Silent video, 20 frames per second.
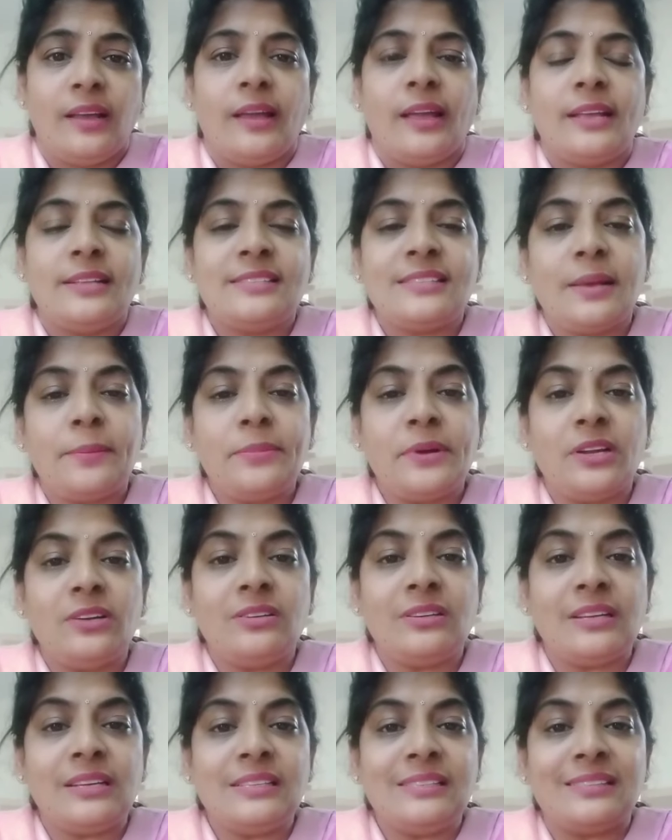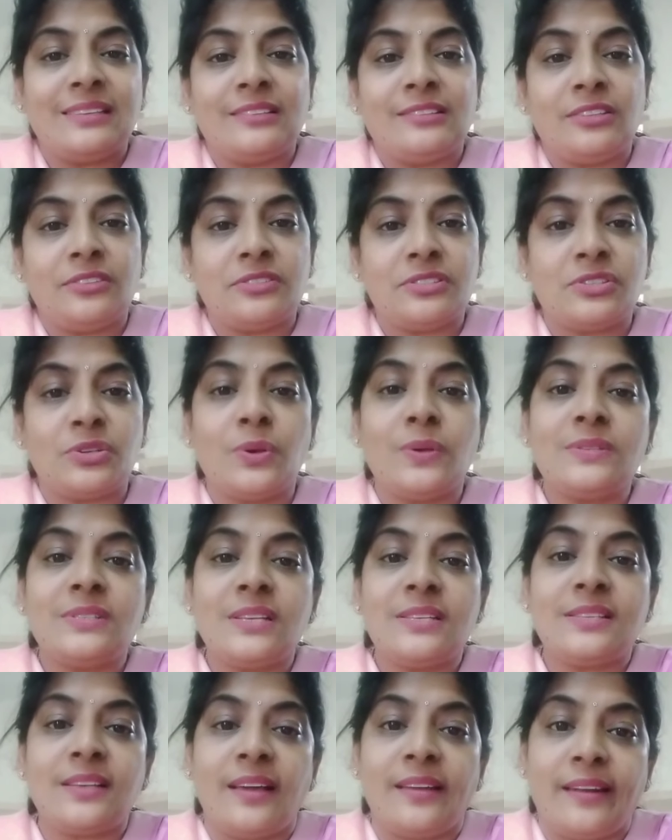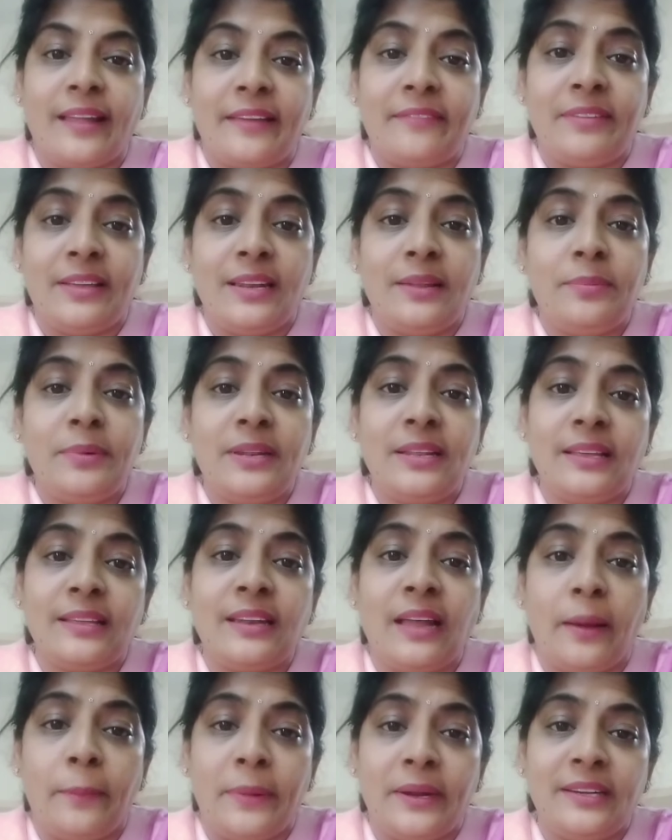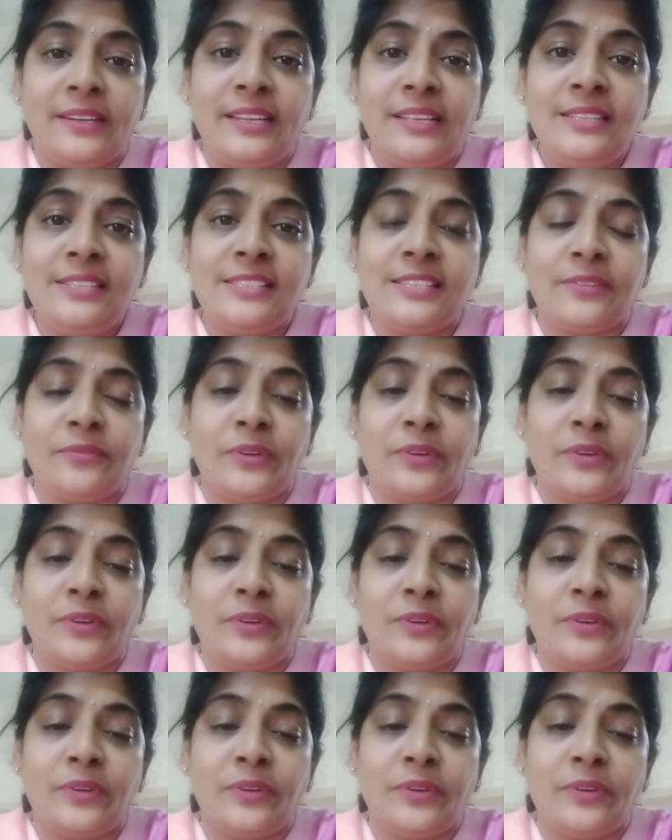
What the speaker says: In some countries the resources are available in abundance,